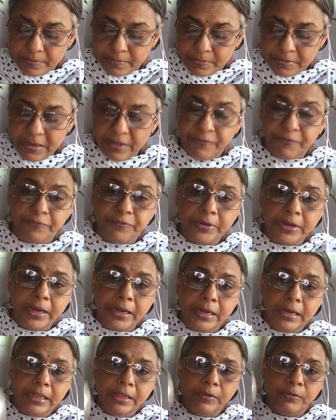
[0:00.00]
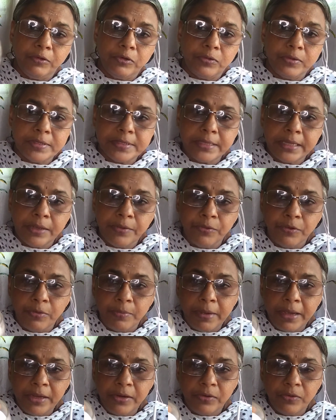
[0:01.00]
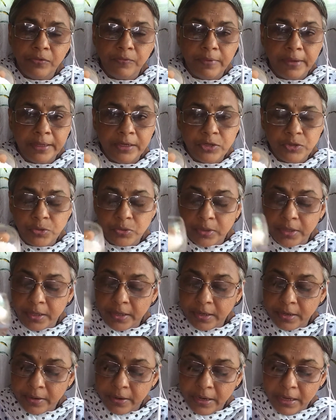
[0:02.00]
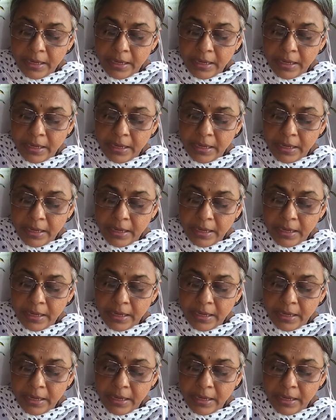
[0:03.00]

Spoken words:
definitely you should say goodbye to white sugar.